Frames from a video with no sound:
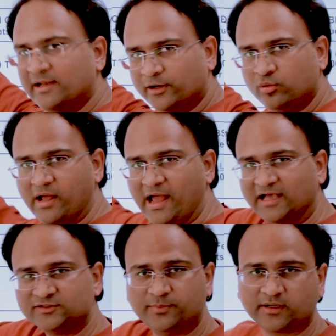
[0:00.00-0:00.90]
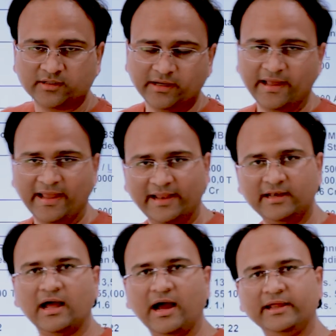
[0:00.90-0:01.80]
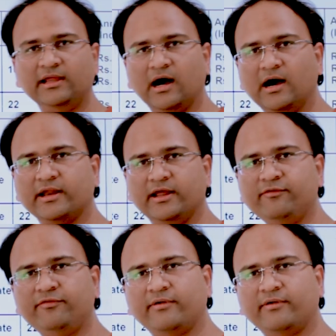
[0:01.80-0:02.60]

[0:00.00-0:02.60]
Nadu as per the NIRF